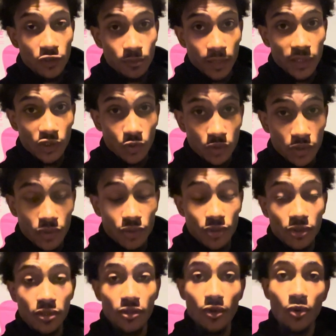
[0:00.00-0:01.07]
my tornador,
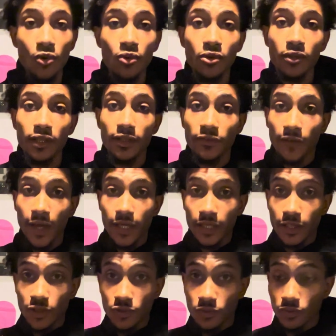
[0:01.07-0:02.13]
or if I can
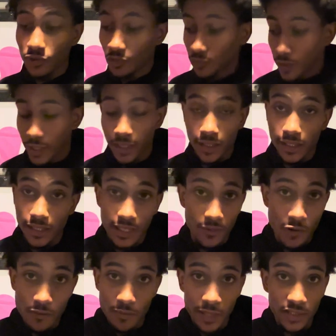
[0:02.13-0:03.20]
go directly in
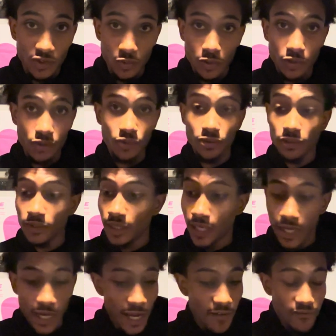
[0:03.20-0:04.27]
with my tornador
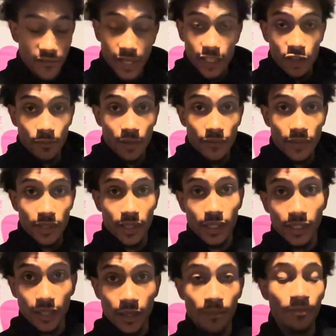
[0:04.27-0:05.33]
and vacuum
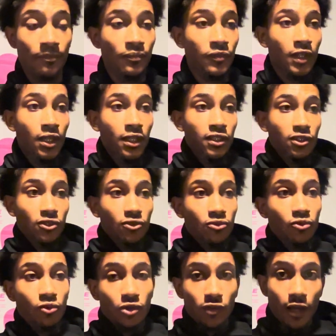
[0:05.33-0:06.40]
everything up. So
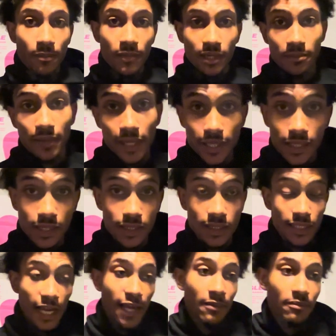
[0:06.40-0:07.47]
what do I mean by this?
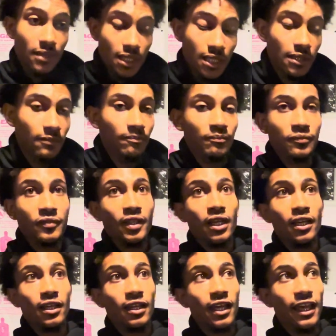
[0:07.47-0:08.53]
I mean,
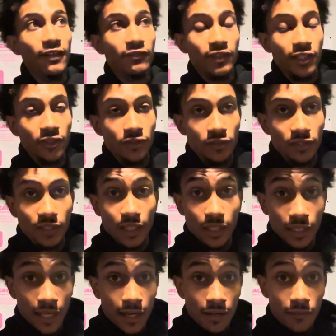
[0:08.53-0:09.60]
if there's a
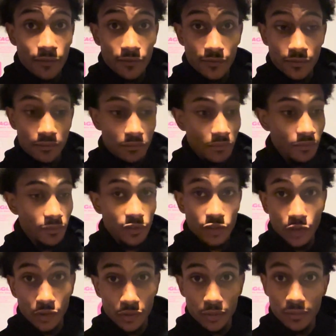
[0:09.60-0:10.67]
lot of
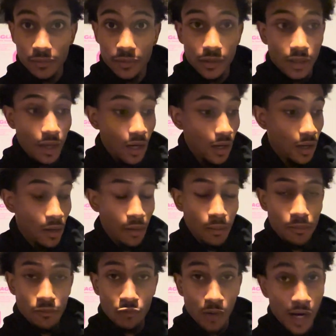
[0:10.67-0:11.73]
dirt,
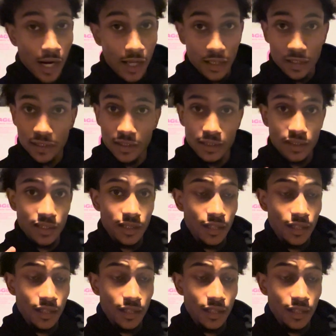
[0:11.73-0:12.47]
rocks,